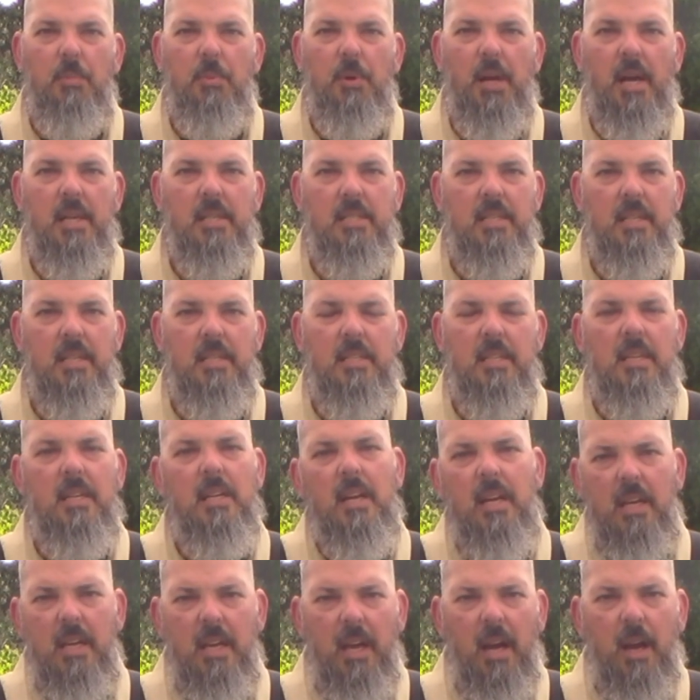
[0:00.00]
process.
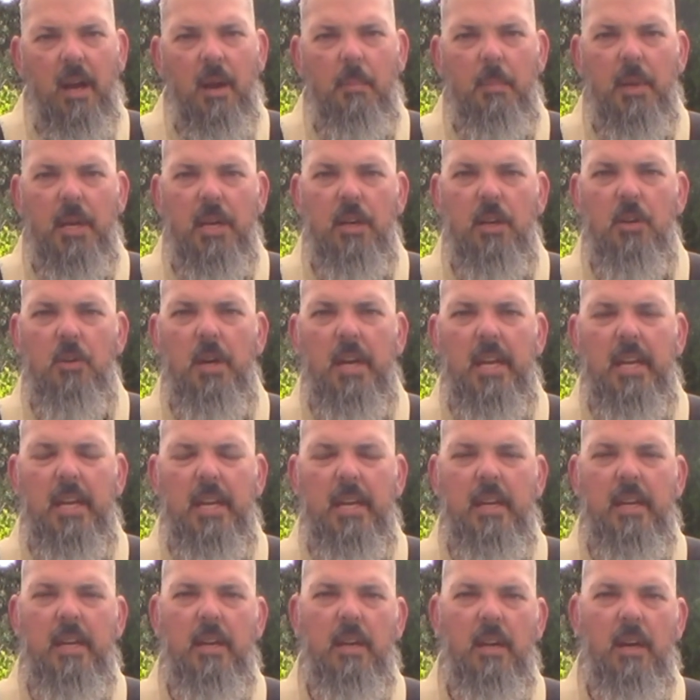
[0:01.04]
I'm going to go ahead
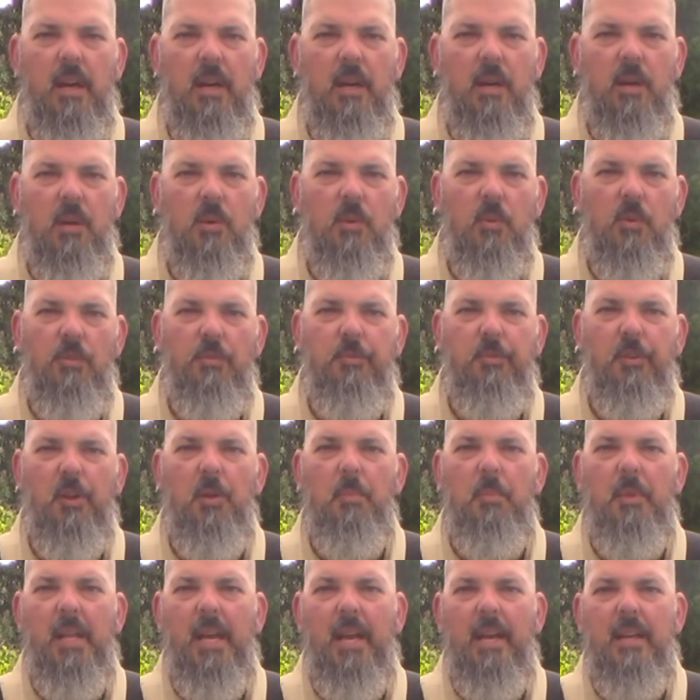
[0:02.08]
and
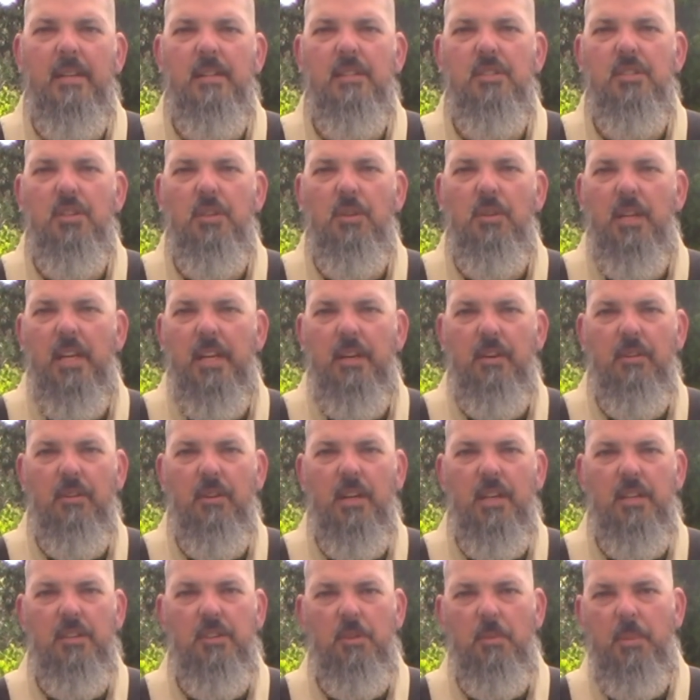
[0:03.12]
film that, so later
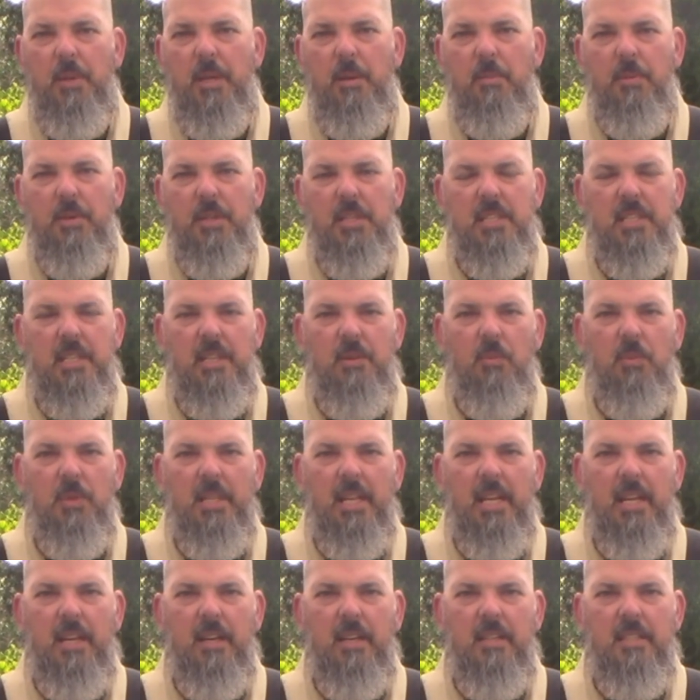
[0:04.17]
on you'll be able to see what
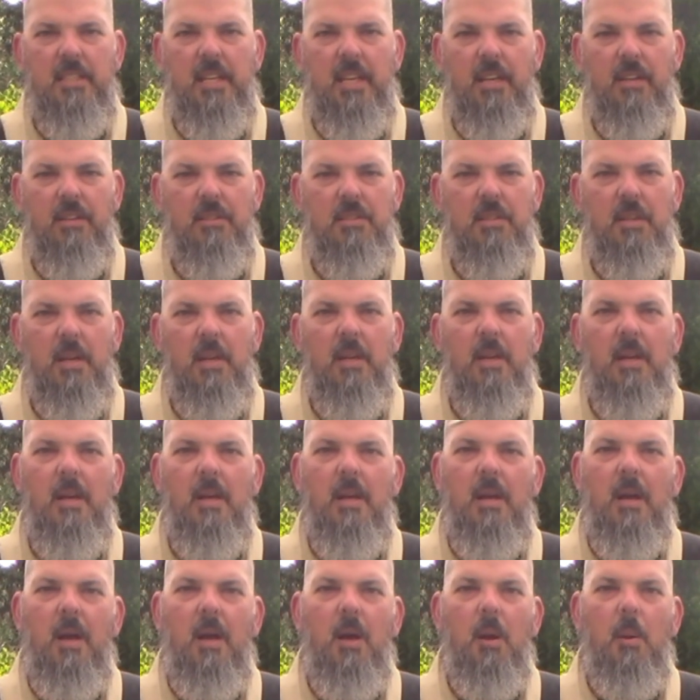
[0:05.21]
that entails.
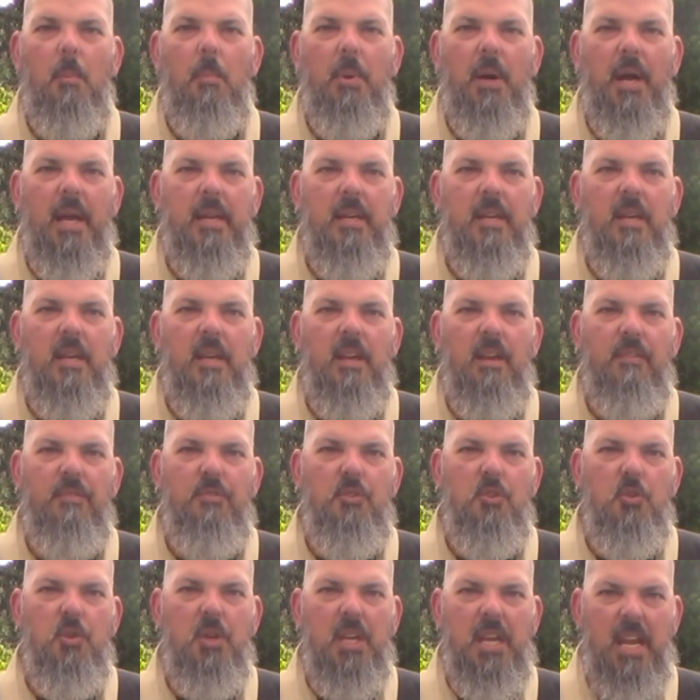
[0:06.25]
But if
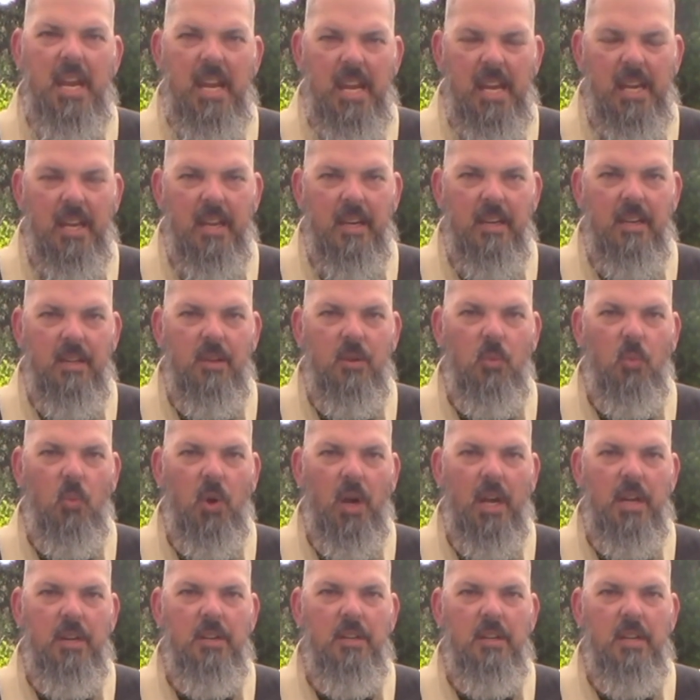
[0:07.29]
you can,
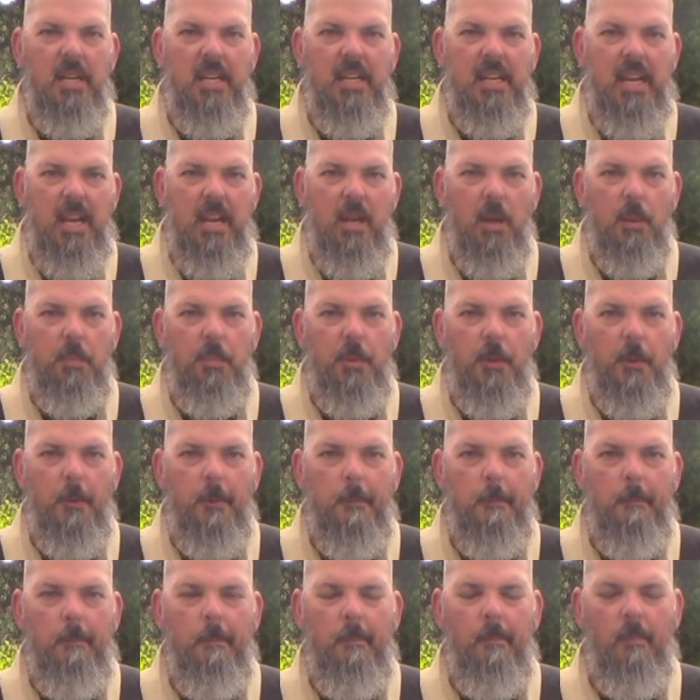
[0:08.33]
while you're at camp,
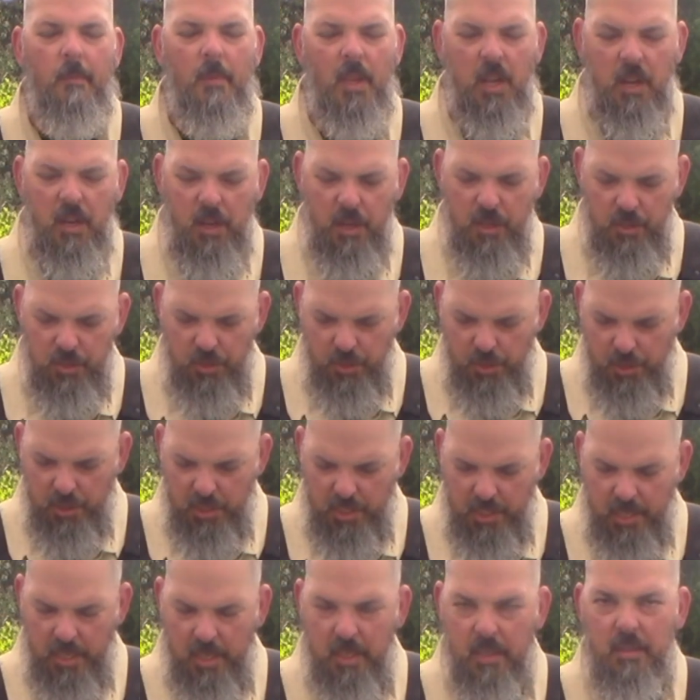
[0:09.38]
you're going
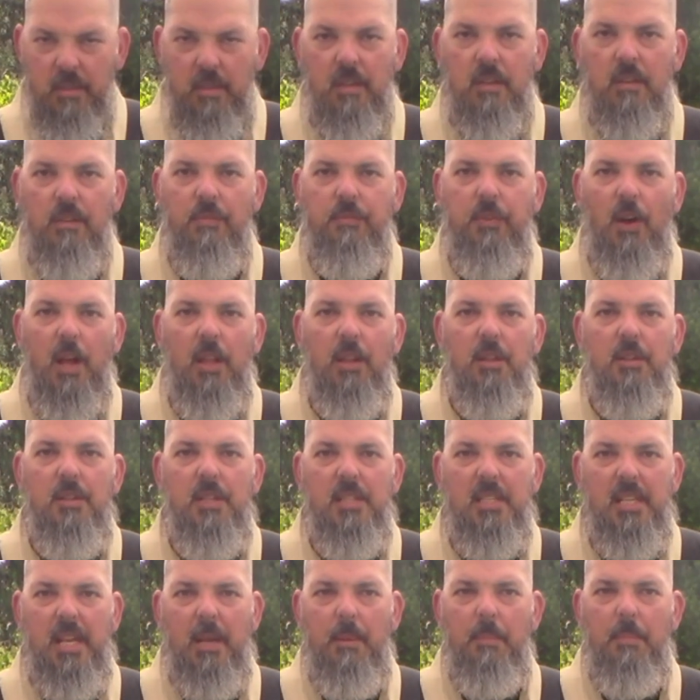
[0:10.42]
to follow the
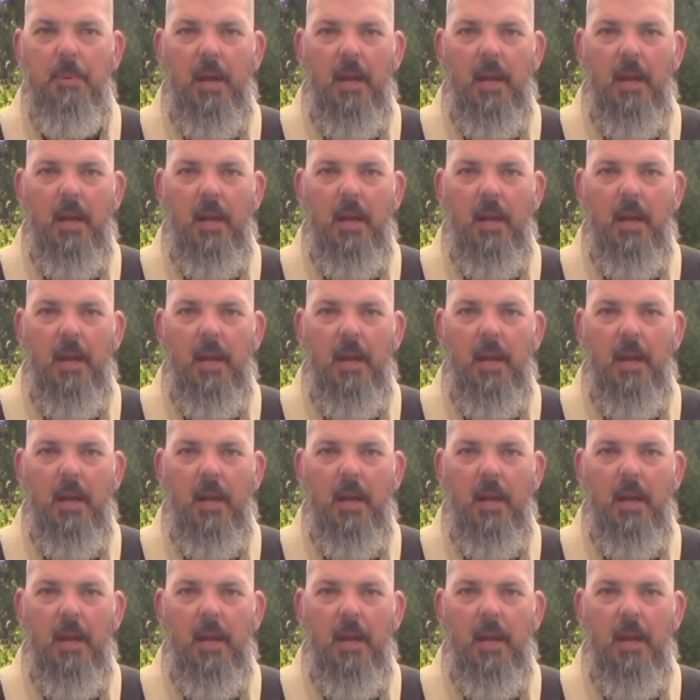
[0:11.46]
same